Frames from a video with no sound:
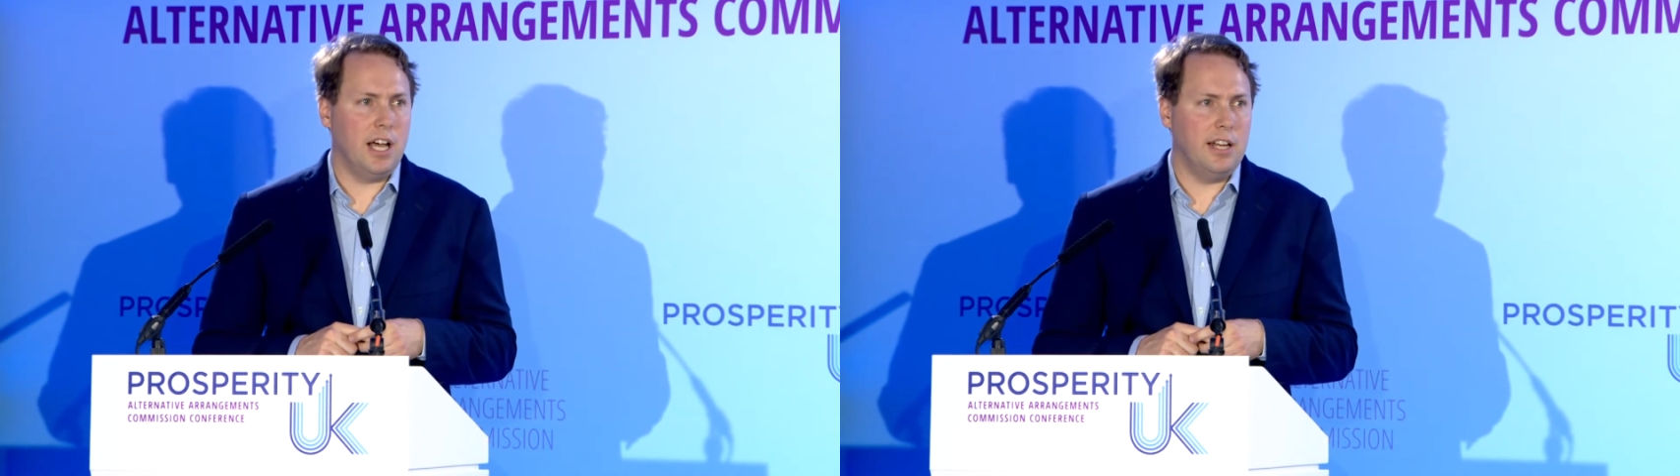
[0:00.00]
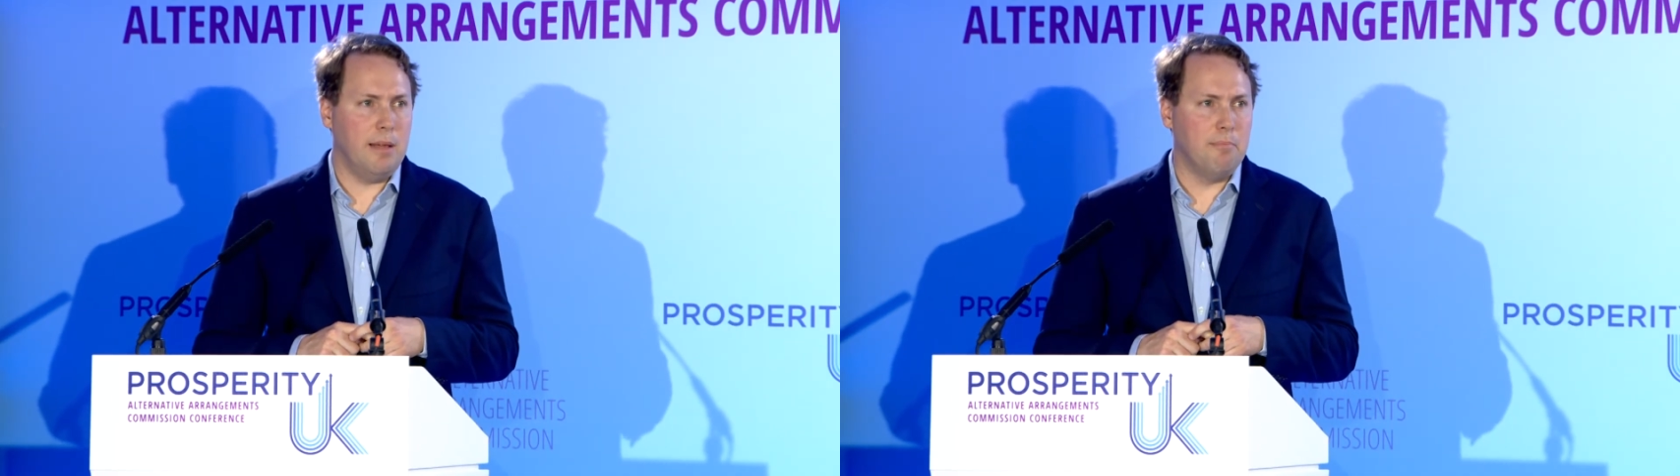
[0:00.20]

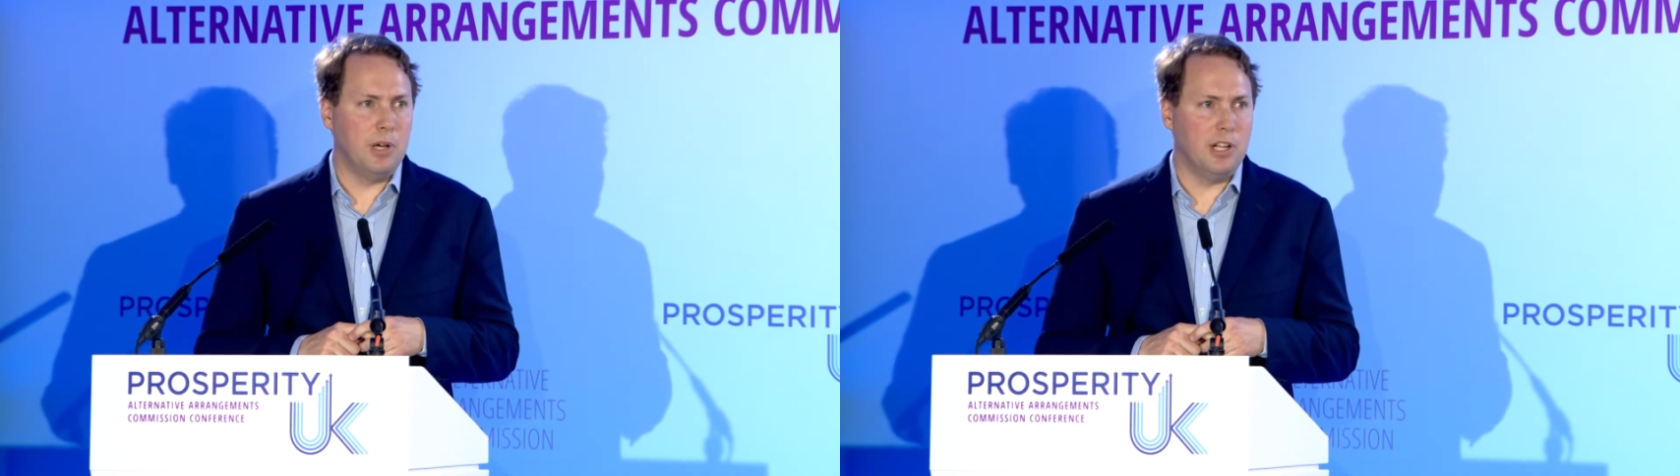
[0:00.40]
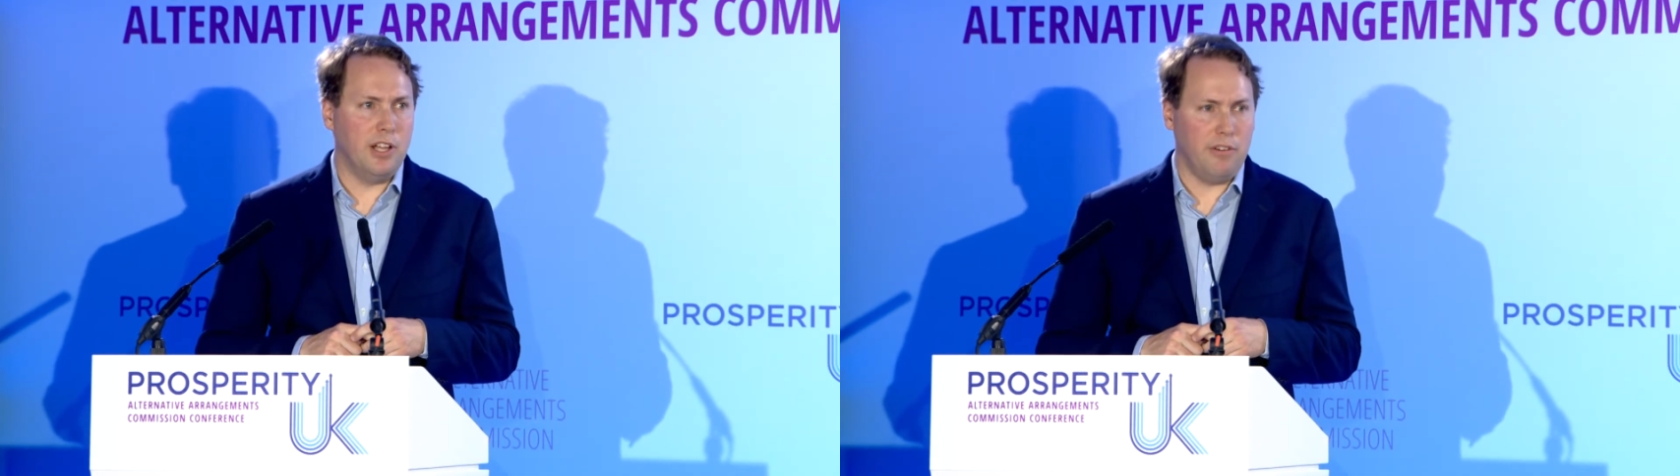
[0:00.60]

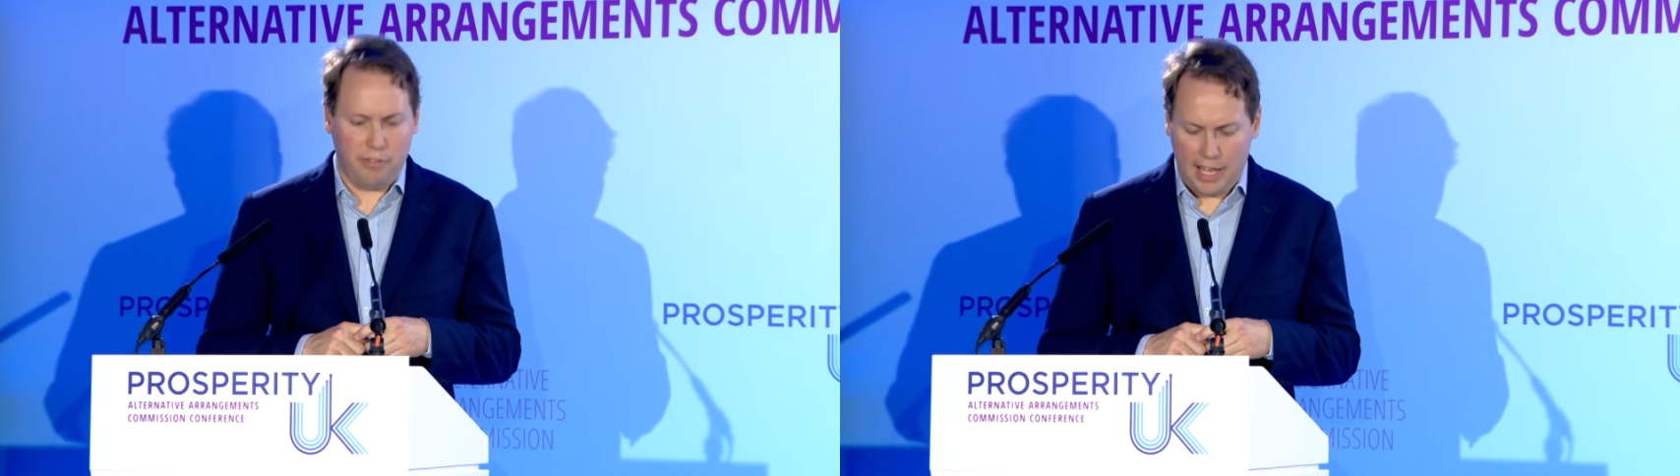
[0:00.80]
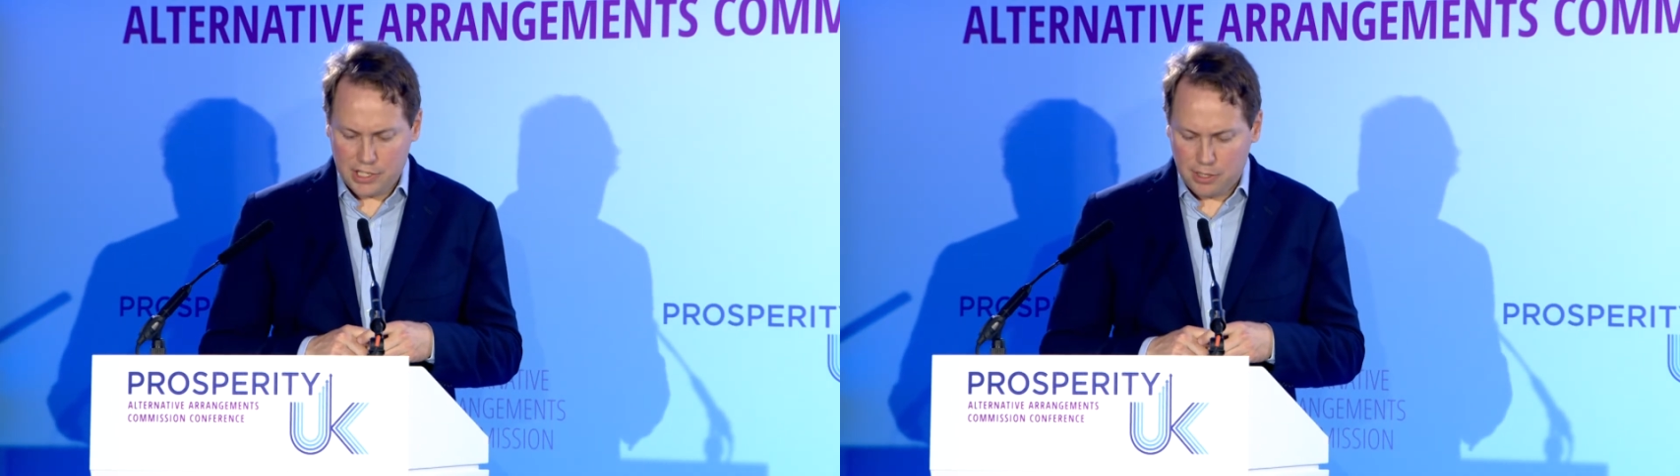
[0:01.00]
nimble and
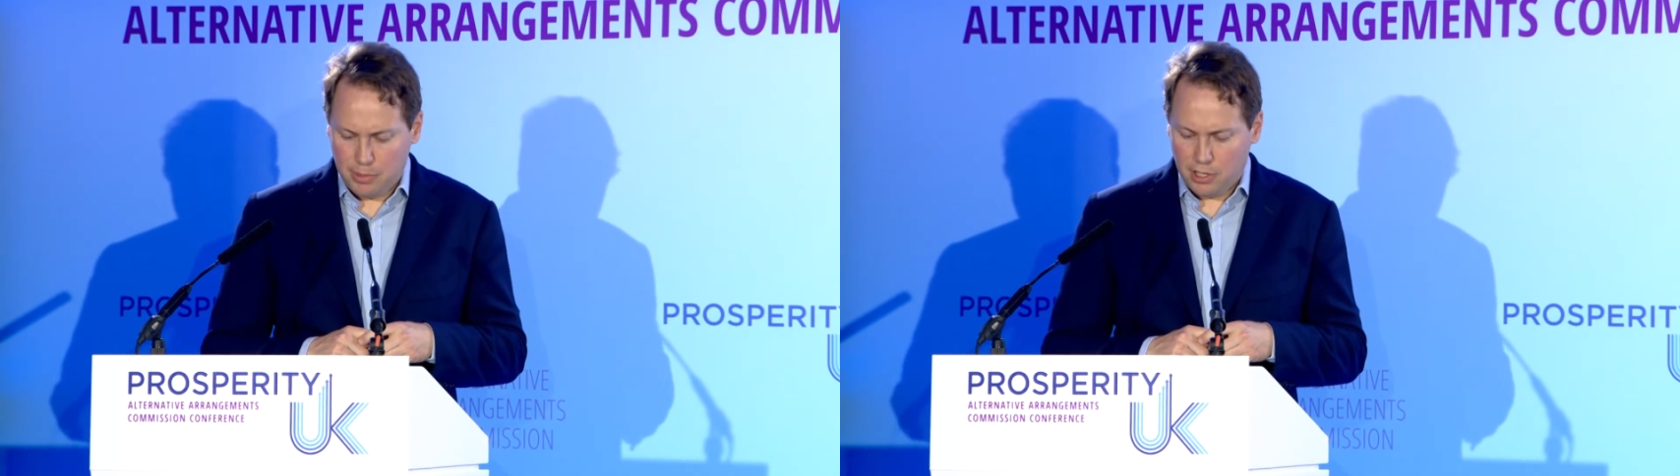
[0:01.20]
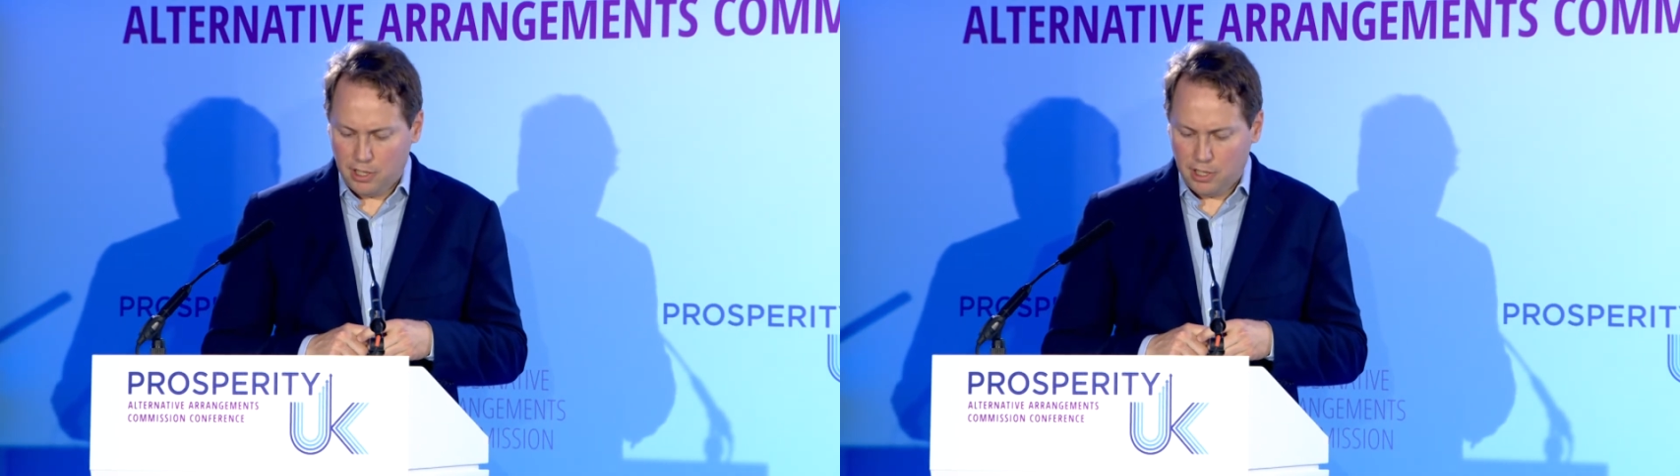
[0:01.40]
flexible,